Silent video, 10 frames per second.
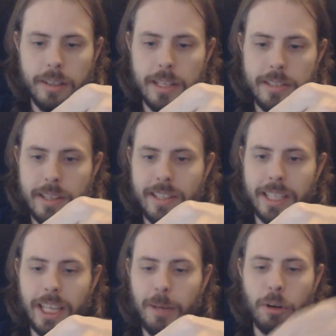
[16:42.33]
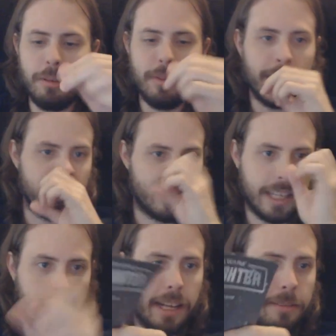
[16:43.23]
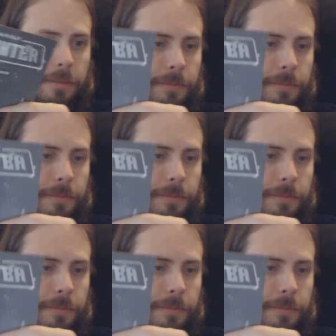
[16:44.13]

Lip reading: This is the keyboard reference guide.